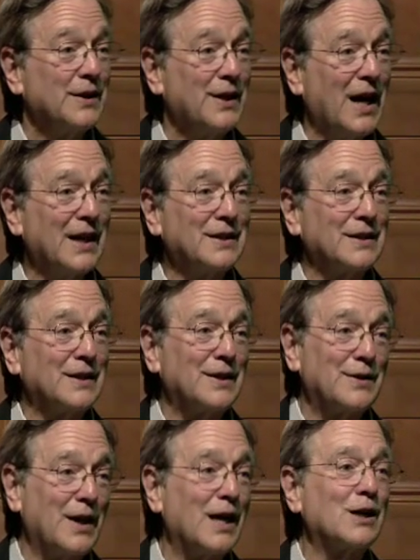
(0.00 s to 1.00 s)
that
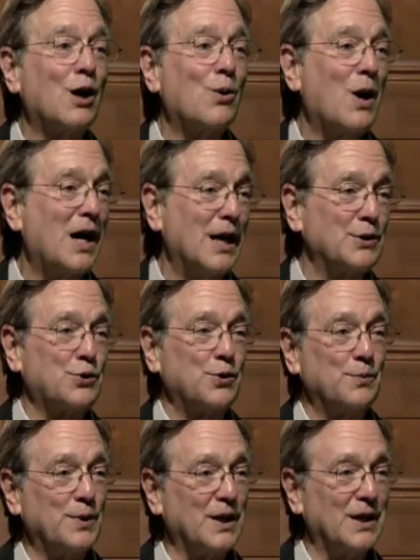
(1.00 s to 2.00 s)
they go on
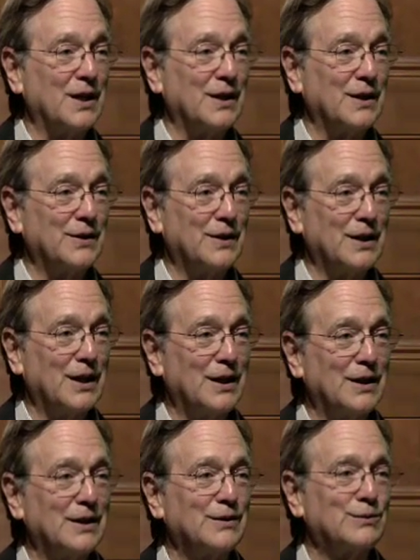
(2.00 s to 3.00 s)
to be
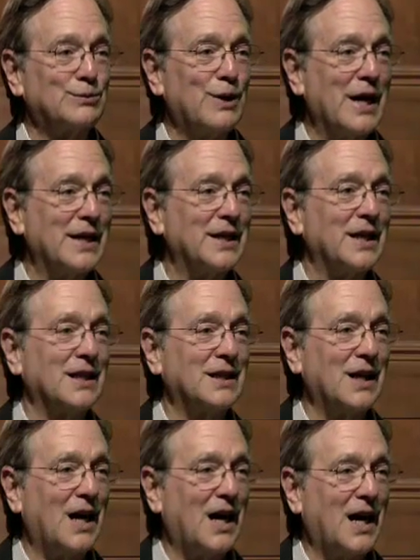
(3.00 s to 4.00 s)
the reigning
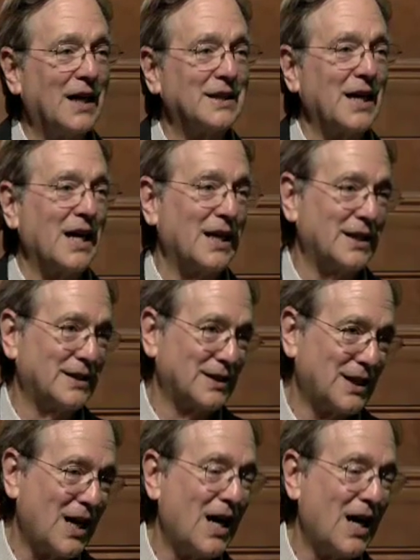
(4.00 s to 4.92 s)
god and